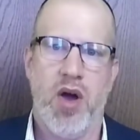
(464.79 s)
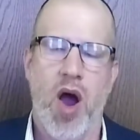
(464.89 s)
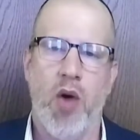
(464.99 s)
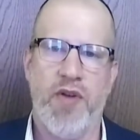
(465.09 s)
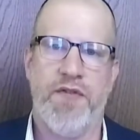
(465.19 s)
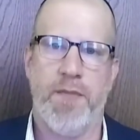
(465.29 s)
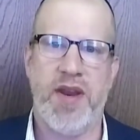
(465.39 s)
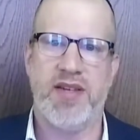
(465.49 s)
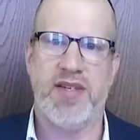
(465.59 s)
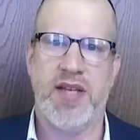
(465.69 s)
are we
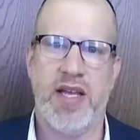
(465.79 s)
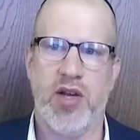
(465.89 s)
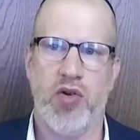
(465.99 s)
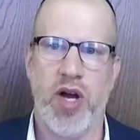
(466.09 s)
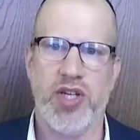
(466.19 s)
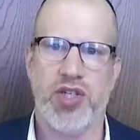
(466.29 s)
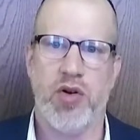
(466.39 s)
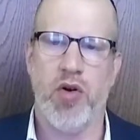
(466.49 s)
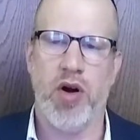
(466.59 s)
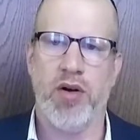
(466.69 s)
forbidden to take a grudge
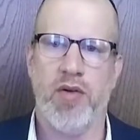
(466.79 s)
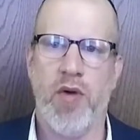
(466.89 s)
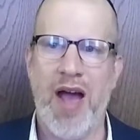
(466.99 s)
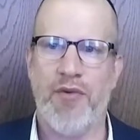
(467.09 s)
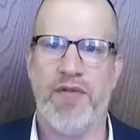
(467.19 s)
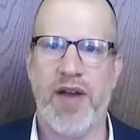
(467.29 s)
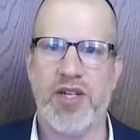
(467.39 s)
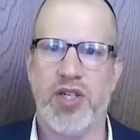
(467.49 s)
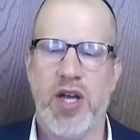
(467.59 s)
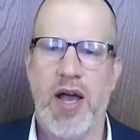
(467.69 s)
or have
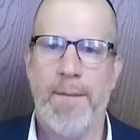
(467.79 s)
revenge.